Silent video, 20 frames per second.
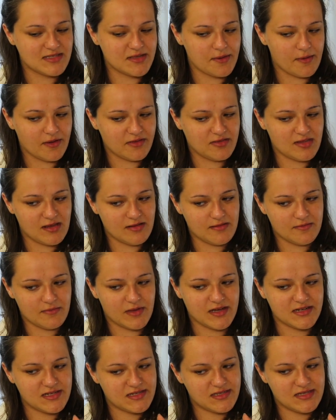So I think
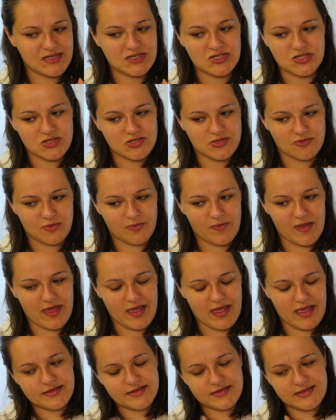my decisions will
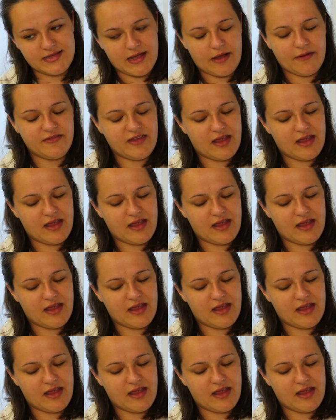be South